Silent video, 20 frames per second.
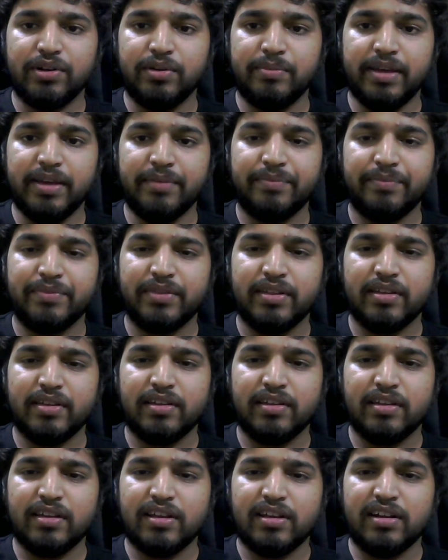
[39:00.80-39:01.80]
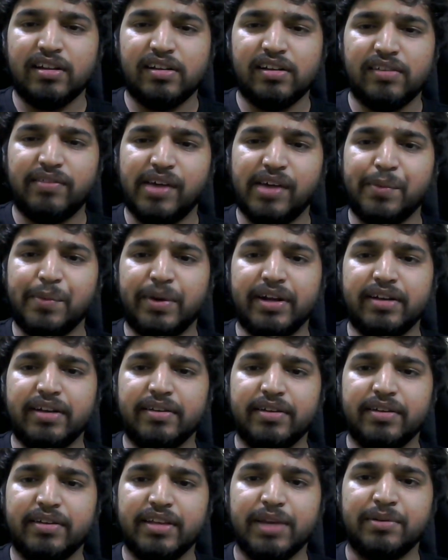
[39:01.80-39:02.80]
b y1
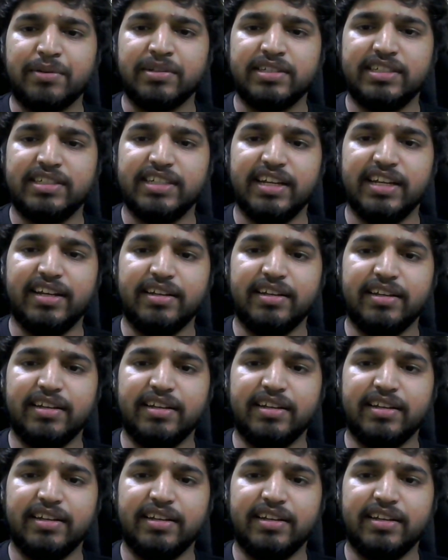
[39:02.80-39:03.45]
equals g,